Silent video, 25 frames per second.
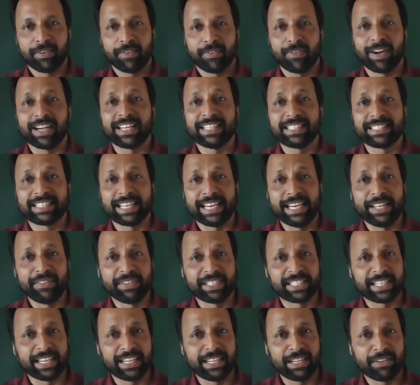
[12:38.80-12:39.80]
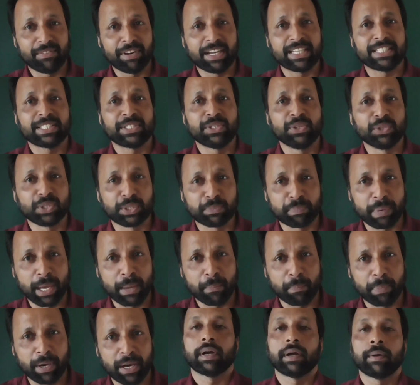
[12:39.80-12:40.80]
What is television, what is
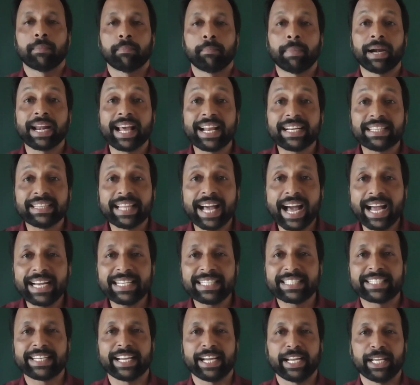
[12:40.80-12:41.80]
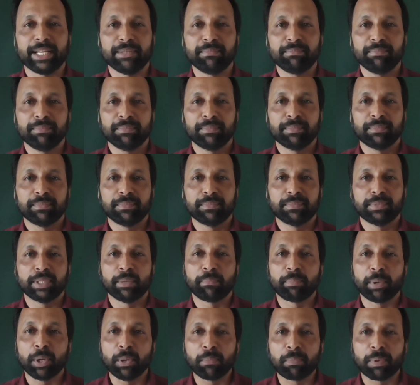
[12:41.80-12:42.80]
newspaper. But at that time, the
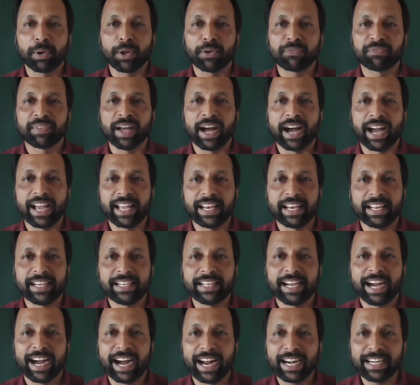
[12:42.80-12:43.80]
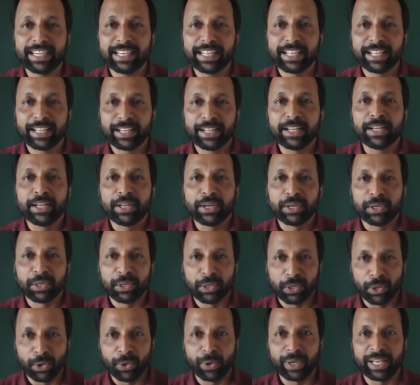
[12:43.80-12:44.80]
people of the island had
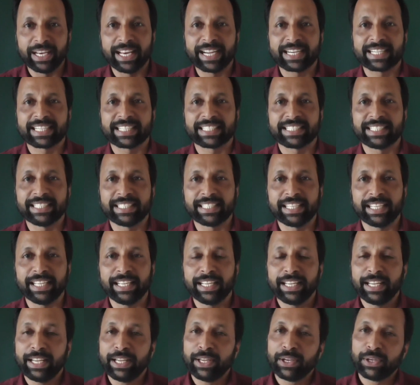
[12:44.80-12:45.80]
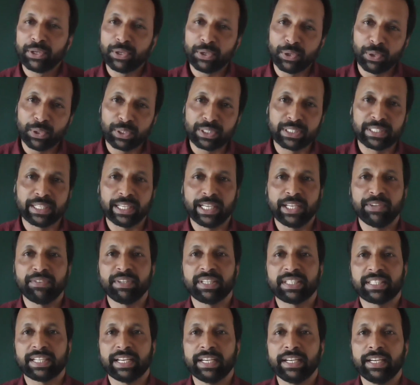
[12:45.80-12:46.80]
no electricity, no
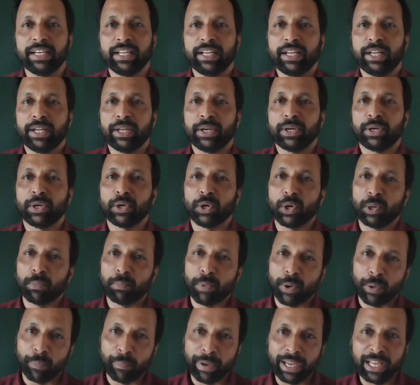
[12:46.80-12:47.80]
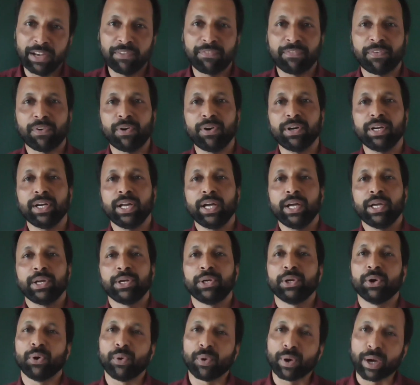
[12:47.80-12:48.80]
television, no mobile
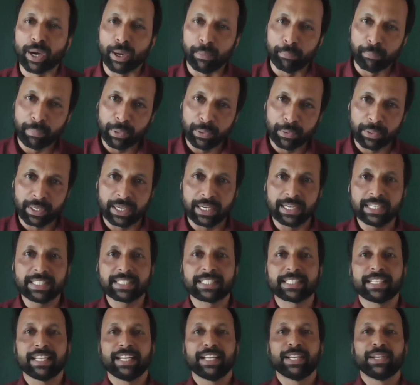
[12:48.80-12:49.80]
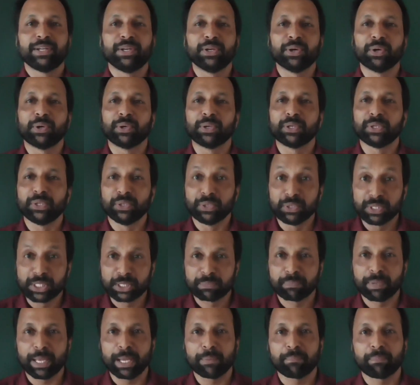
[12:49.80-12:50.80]
phone, no computers, no
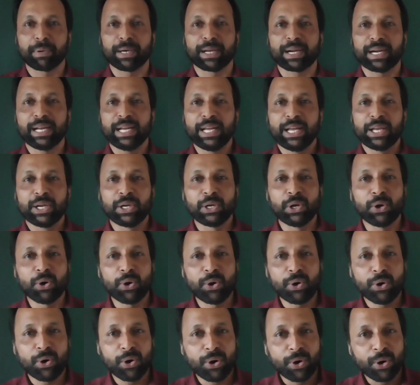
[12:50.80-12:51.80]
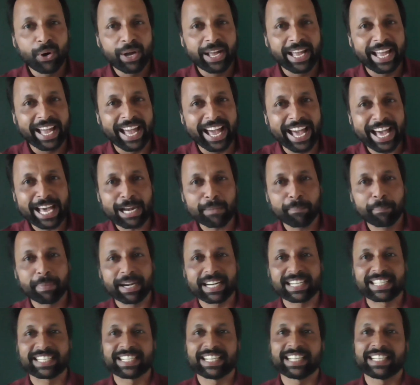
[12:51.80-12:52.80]
newspaper, no
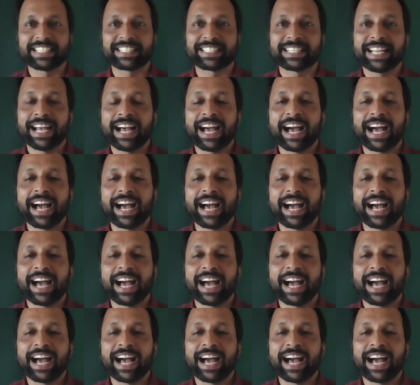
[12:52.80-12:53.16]
hairbrushes